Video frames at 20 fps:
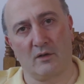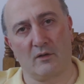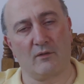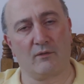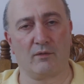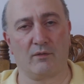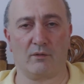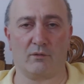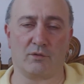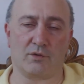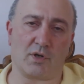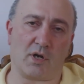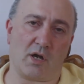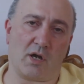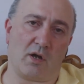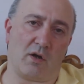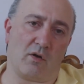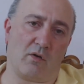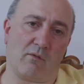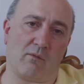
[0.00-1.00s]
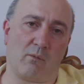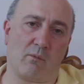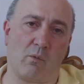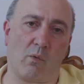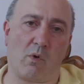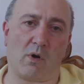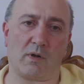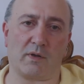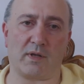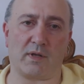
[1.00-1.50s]
future of
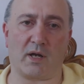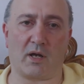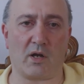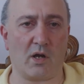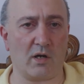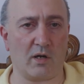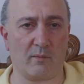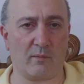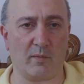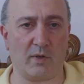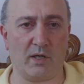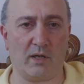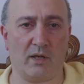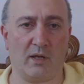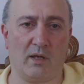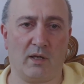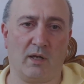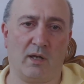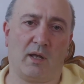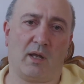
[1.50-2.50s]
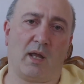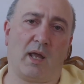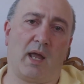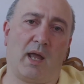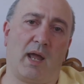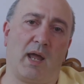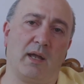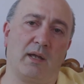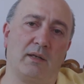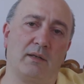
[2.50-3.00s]
world economy
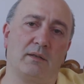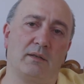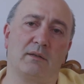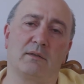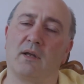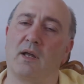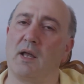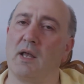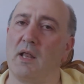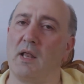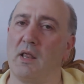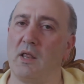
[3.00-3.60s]
and a